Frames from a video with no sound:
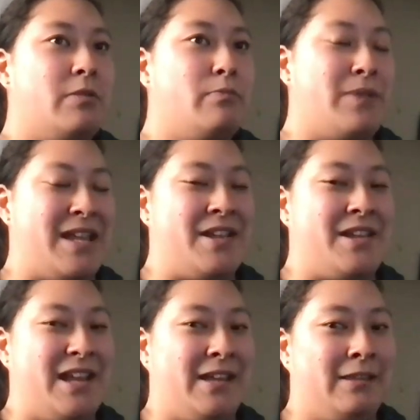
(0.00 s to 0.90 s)

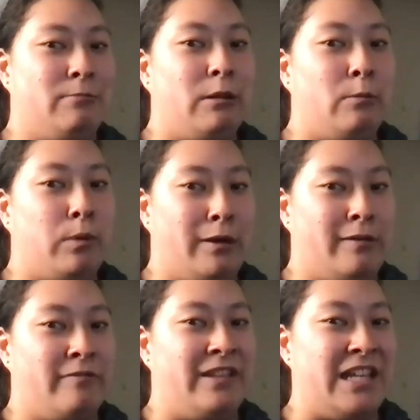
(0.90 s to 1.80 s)
being and a part
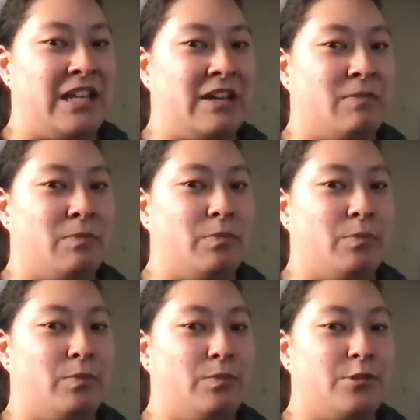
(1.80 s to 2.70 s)
of the
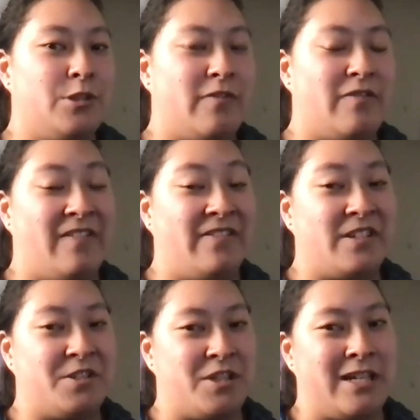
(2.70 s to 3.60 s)
um, self
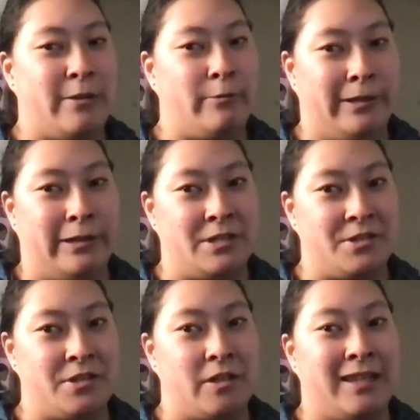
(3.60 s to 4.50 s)
advocacy network
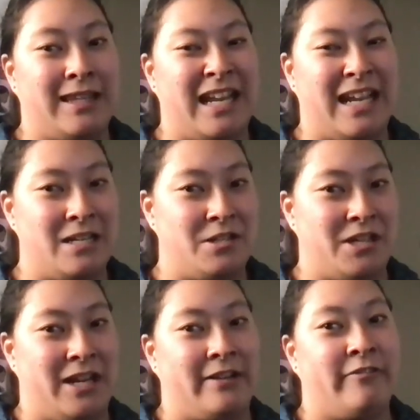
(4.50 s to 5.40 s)
is that
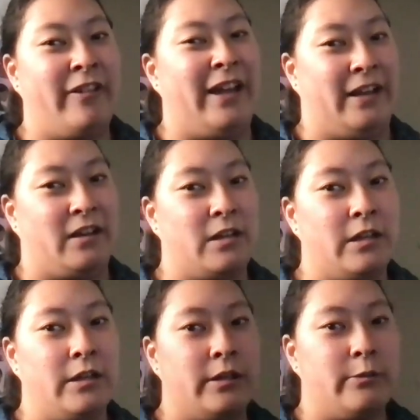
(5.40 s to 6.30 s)
exact fact,
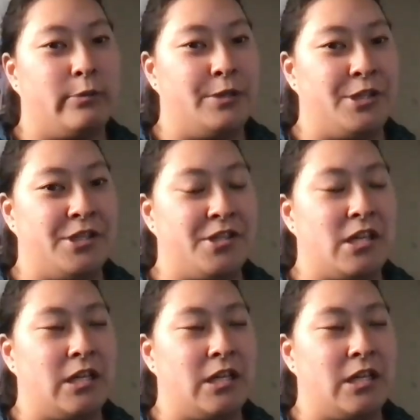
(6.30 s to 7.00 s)
which is